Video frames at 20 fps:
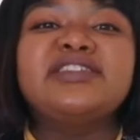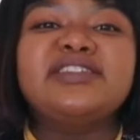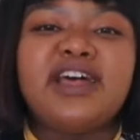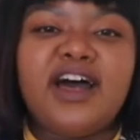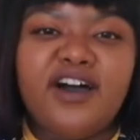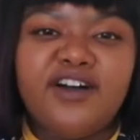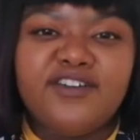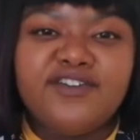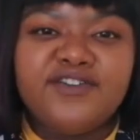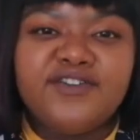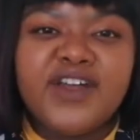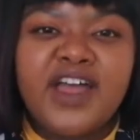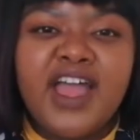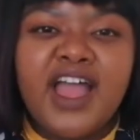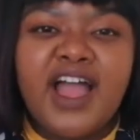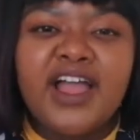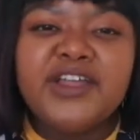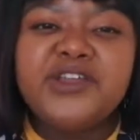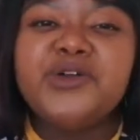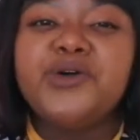yourself?
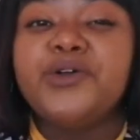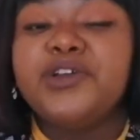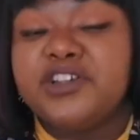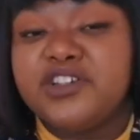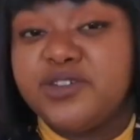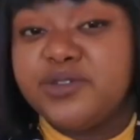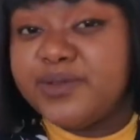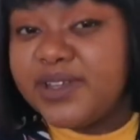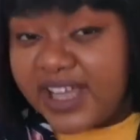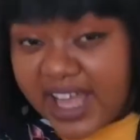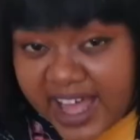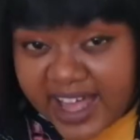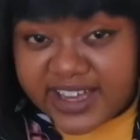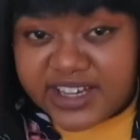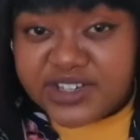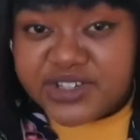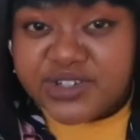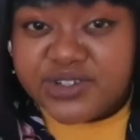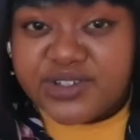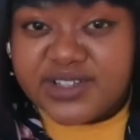Are you going to be
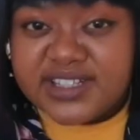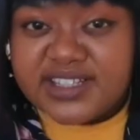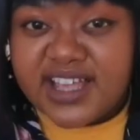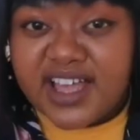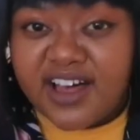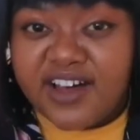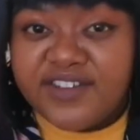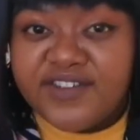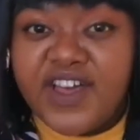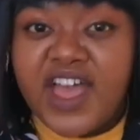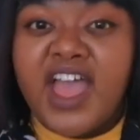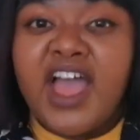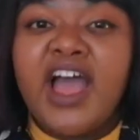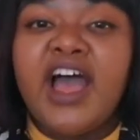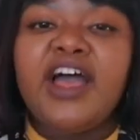kind to yourself?